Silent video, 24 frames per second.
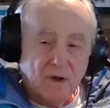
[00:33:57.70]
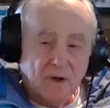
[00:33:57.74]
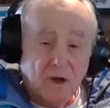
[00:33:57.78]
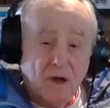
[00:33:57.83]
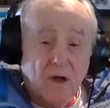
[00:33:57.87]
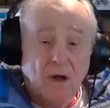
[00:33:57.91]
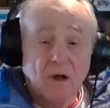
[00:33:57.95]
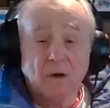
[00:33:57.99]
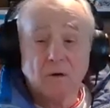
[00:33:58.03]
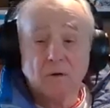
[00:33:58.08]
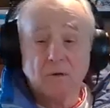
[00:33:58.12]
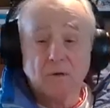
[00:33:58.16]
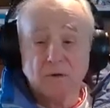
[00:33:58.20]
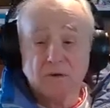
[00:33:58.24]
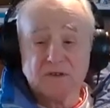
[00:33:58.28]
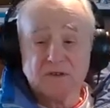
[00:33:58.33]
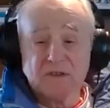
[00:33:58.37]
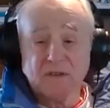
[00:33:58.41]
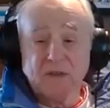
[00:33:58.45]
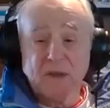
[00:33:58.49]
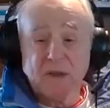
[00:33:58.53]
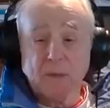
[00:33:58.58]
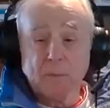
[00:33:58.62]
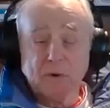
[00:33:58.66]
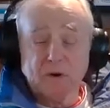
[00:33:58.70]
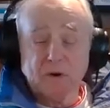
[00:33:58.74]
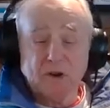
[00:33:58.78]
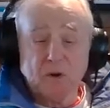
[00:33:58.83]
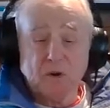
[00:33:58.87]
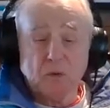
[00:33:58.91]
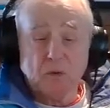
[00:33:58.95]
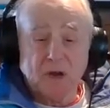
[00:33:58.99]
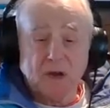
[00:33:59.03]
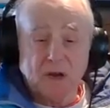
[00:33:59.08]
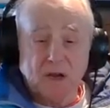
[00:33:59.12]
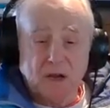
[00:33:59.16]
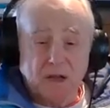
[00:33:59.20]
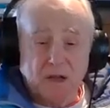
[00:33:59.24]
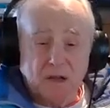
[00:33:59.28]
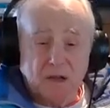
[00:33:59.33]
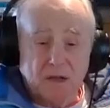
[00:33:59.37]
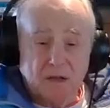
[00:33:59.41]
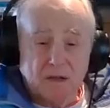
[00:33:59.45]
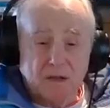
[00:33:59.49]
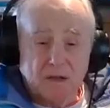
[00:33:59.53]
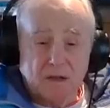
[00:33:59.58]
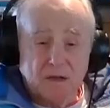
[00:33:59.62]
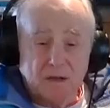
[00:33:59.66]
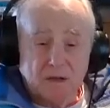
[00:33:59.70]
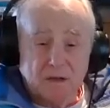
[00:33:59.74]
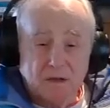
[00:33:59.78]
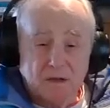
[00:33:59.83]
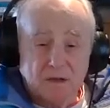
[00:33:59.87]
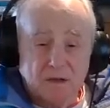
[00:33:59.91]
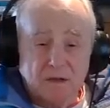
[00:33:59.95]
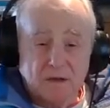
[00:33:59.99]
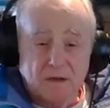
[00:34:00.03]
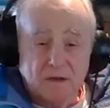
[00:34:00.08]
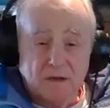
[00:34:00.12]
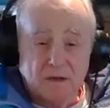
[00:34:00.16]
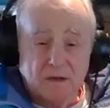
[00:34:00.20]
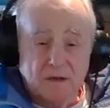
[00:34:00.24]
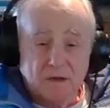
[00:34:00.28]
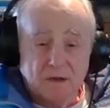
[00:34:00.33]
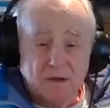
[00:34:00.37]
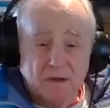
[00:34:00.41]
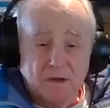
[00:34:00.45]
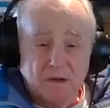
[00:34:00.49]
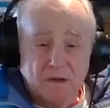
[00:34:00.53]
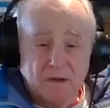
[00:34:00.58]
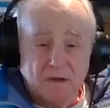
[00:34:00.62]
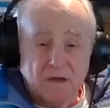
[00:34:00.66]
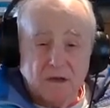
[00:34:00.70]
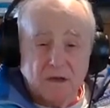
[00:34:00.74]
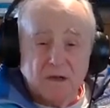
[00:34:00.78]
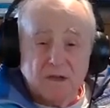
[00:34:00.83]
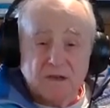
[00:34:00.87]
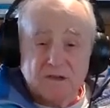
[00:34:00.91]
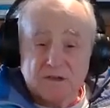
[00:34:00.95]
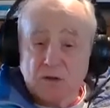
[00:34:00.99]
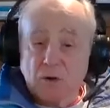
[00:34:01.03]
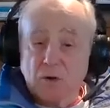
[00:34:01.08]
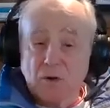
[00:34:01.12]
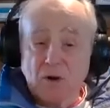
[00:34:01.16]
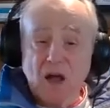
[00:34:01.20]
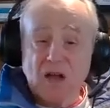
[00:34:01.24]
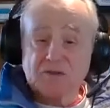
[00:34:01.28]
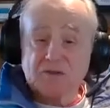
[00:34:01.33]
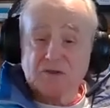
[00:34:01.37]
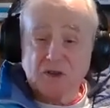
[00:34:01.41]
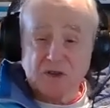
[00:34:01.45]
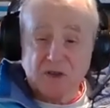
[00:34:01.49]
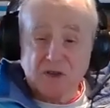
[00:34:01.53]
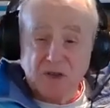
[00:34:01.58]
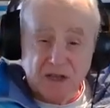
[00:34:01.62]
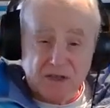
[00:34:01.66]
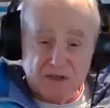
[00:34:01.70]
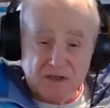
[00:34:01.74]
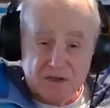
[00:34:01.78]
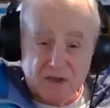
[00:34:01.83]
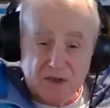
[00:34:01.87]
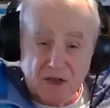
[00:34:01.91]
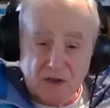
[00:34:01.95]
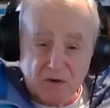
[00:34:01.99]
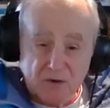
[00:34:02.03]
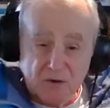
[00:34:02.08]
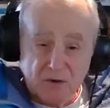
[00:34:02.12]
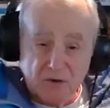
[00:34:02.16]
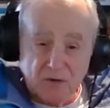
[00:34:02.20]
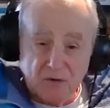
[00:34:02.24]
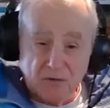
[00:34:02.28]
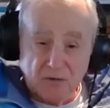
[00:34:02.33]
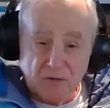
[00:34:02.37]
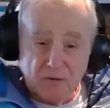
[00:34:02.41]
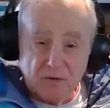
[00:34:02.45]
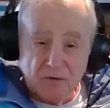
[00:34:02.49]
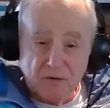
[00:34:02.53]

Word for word: Oh, you said that pretty quickly. Mm-hmm. So logically, it's not true.